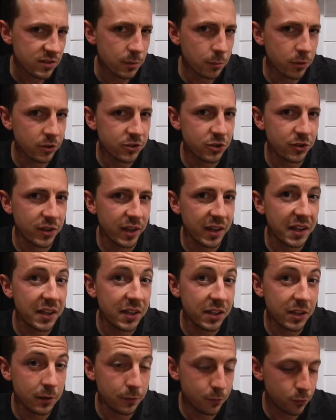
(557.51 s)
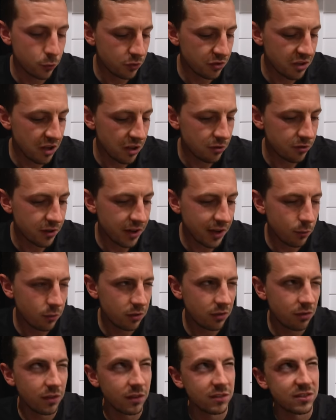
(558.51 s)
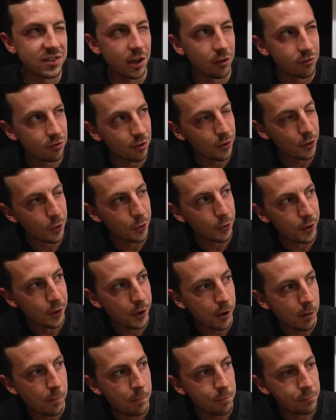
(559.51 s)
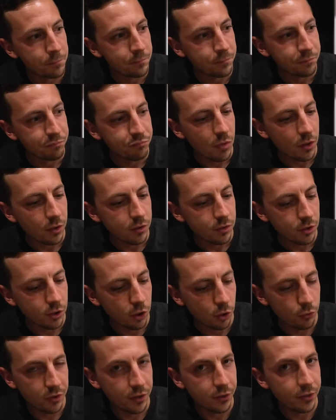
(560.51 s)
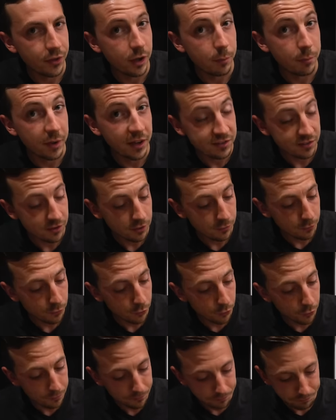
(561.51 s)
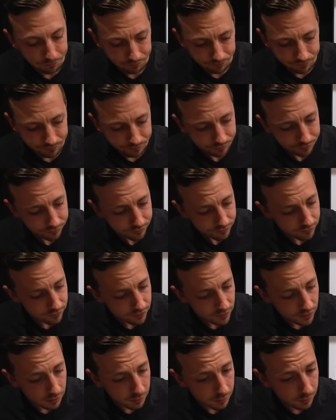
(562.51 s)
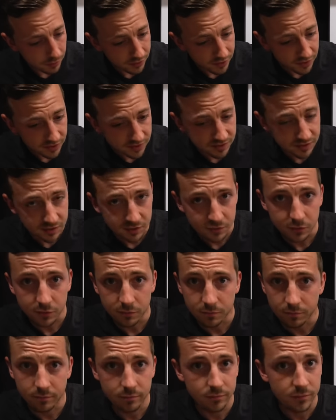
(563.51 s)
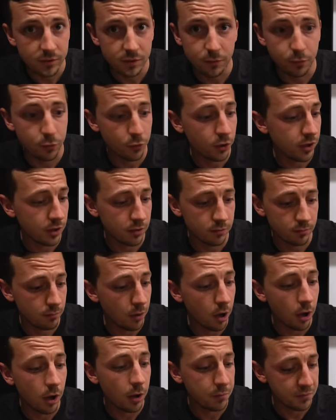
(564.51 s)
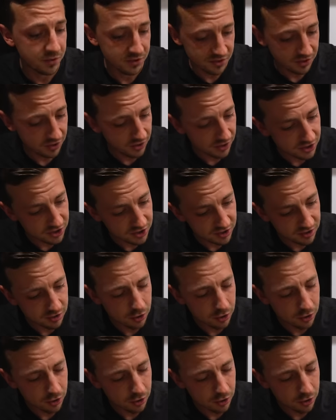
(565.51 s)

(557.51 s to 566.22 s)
Similar to the Indian food the other day, when you think of South Dakota, you don't really think of Mexican food, but this is freaking bomb. It's delicious.